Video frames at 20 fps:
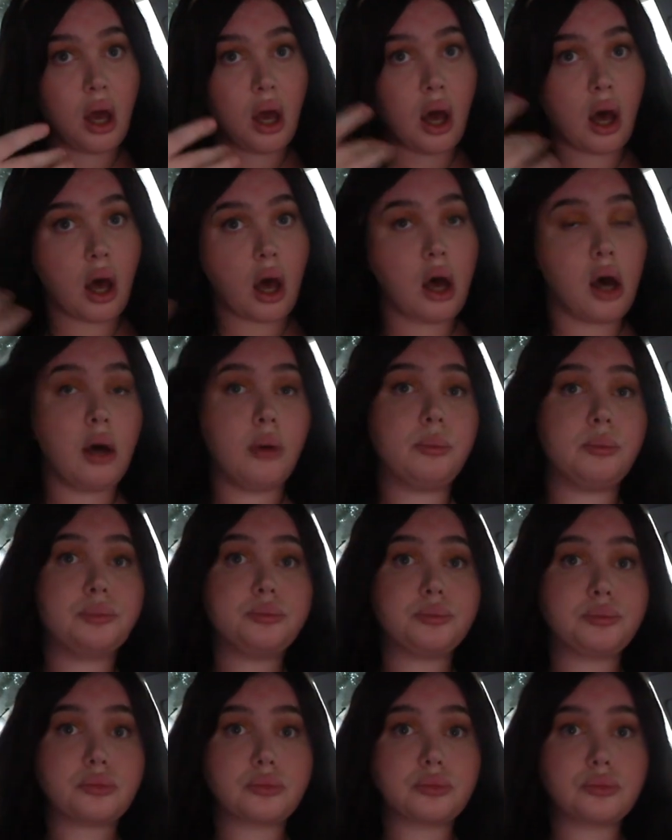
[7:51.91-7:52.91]

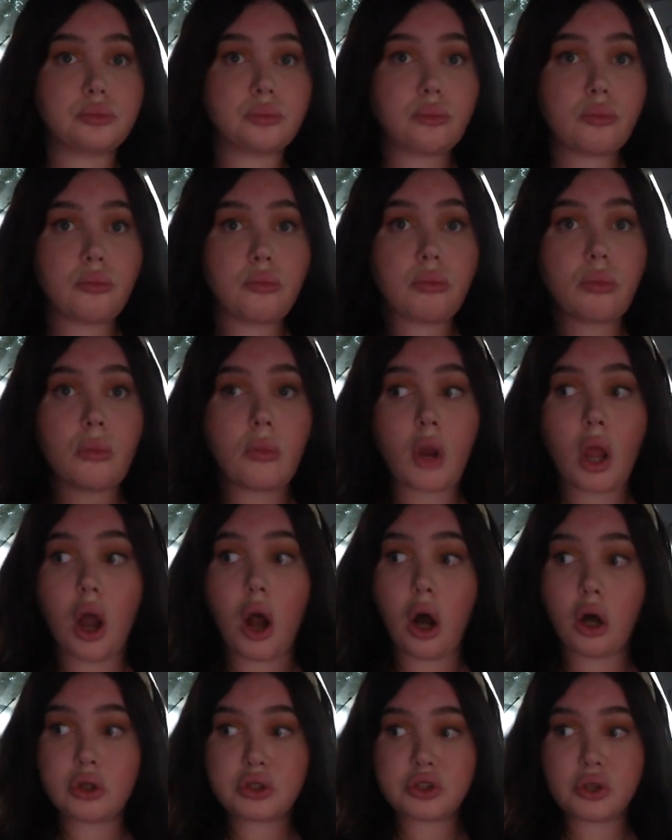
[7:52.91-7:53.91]

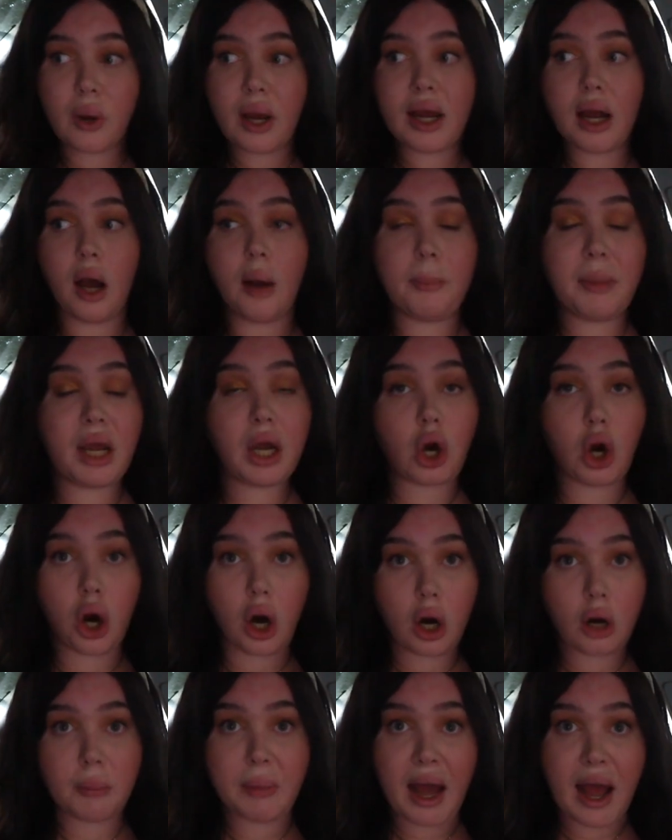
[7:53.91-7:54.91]
Also, I got my
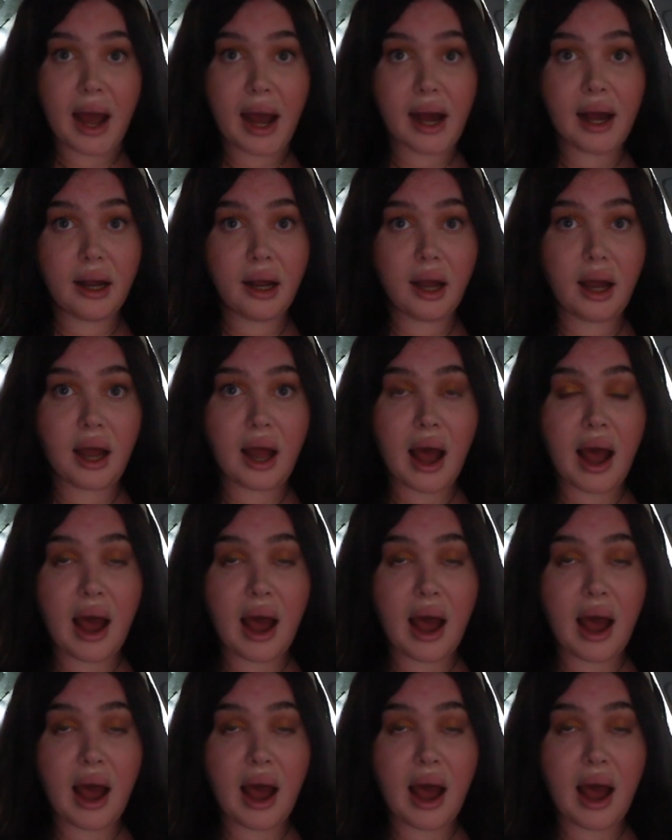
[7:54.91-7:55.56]
car back.